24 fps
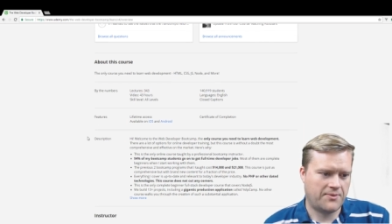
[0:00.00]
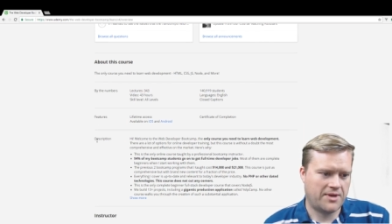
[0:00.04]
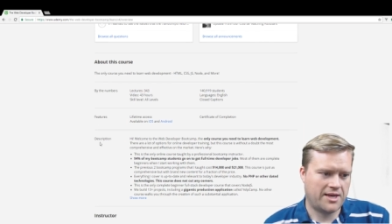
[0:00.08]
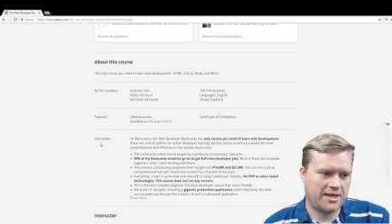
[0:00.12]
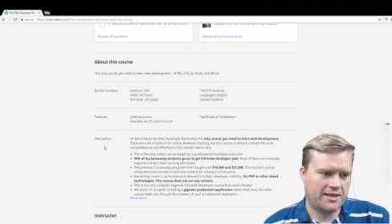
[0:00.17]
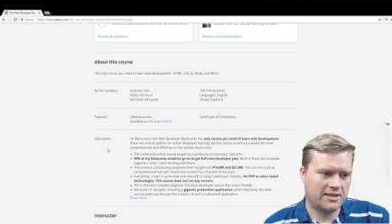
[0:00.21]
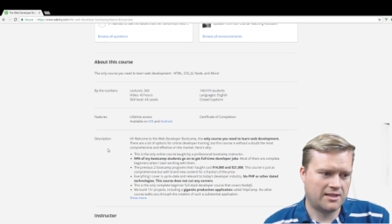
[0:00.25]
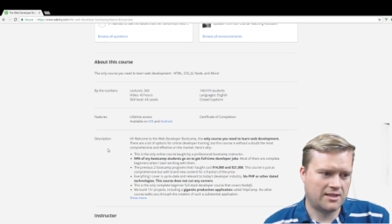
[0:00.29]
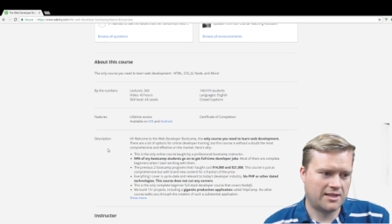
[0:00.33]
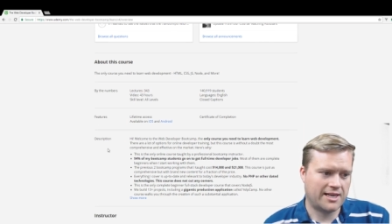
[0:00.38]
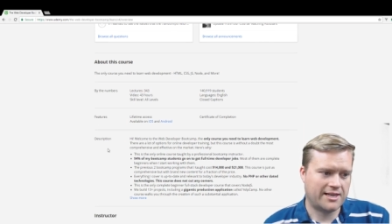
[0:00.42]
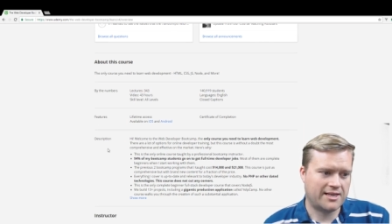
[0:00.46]

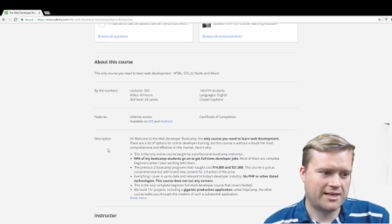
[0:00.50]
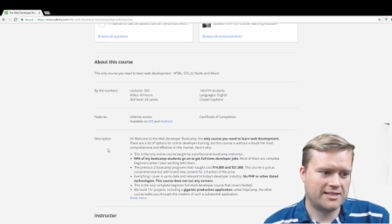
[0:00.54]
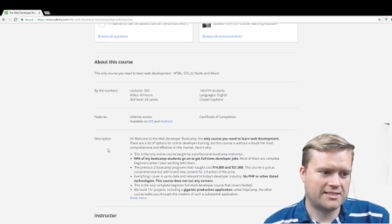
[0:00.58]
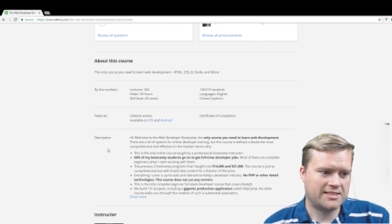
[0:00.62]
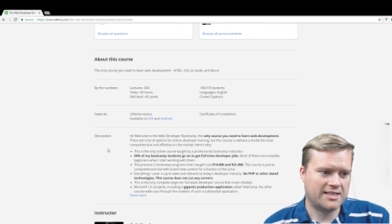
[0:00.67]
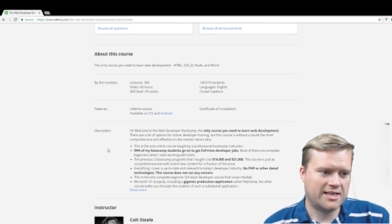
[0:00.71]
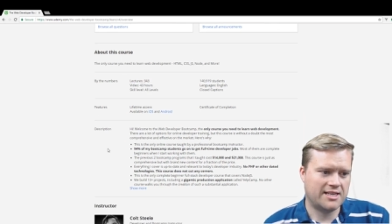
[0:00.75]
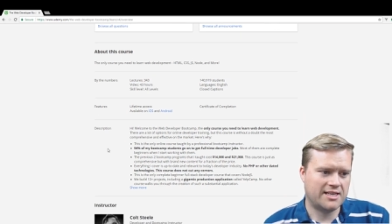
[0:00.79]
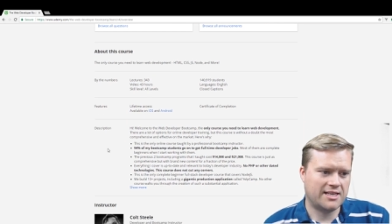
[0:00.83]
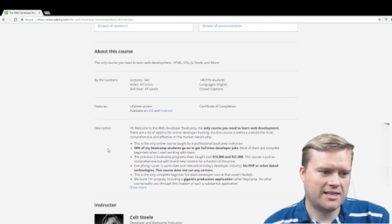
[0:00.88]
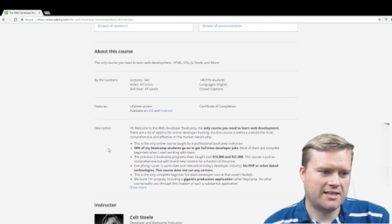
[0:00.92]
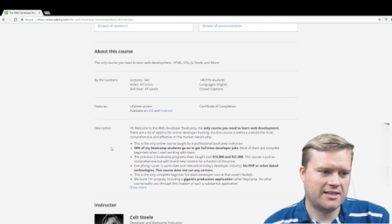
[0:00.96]
And like I
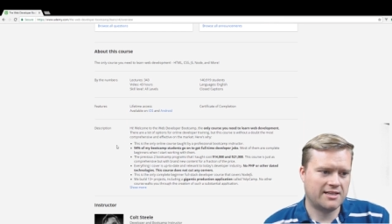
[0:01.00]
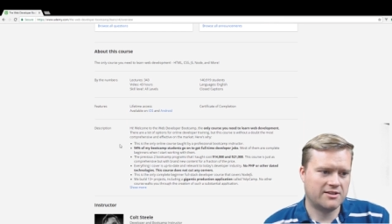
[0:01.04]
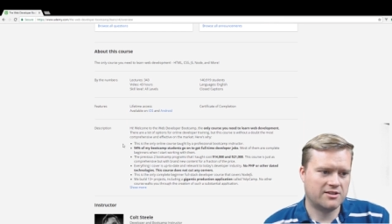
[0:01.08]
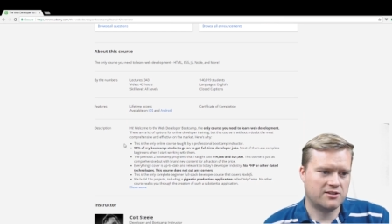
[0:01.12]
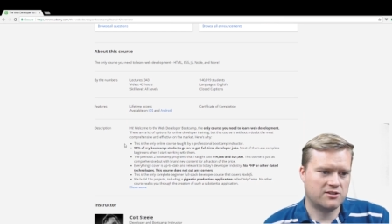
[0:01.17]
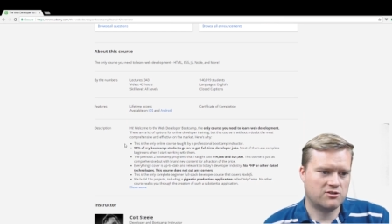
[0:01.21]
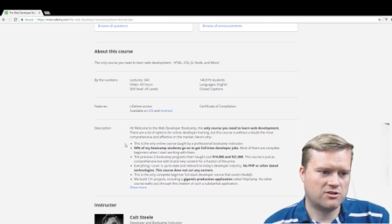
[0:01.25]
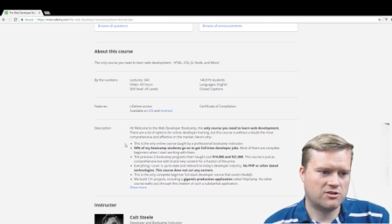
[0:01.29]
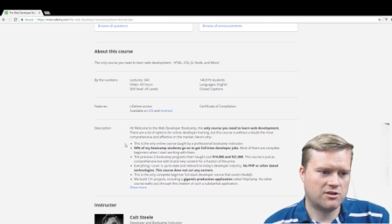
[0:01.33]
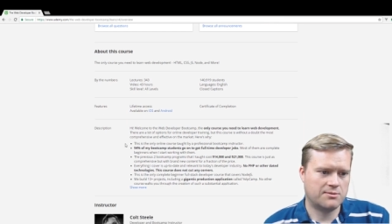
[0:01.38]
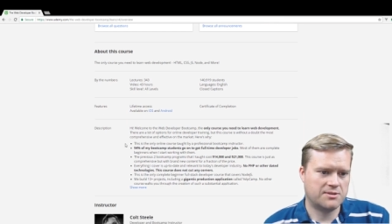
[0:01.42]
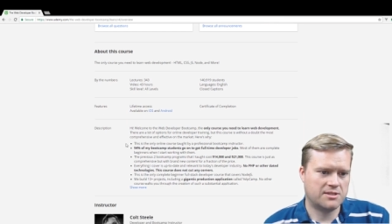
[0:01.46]
said in the
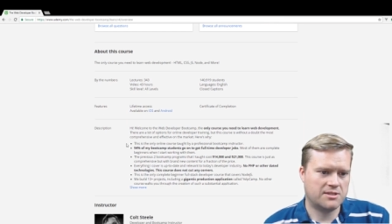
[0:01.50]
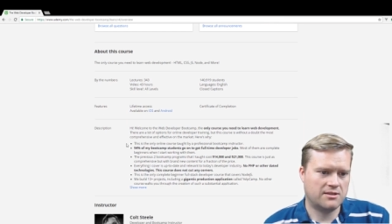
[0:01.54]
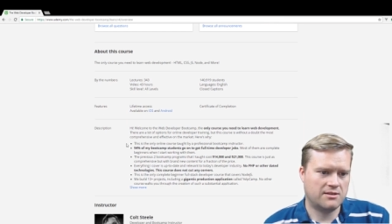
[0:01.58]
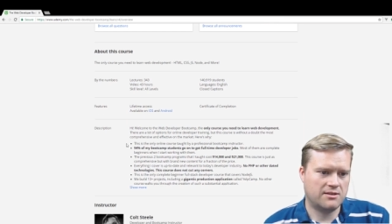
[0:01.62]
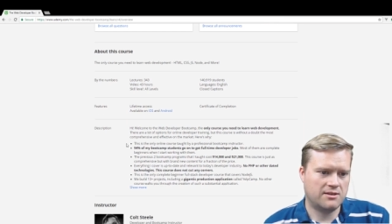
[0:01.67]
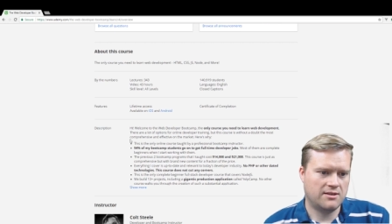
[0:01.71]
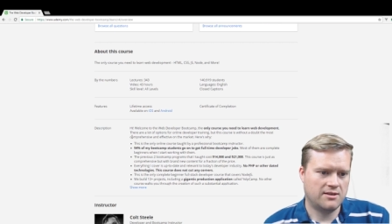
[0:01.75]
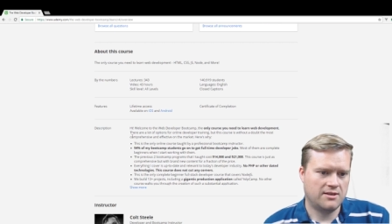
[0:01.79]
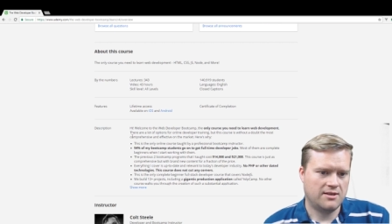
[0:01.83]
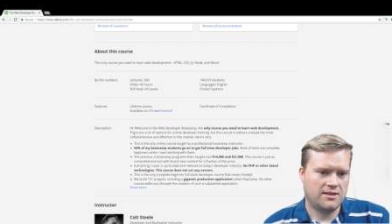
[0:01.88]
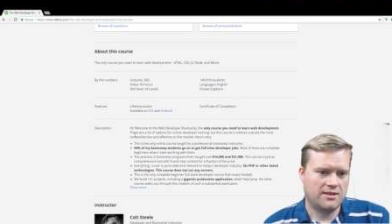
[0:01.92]
description,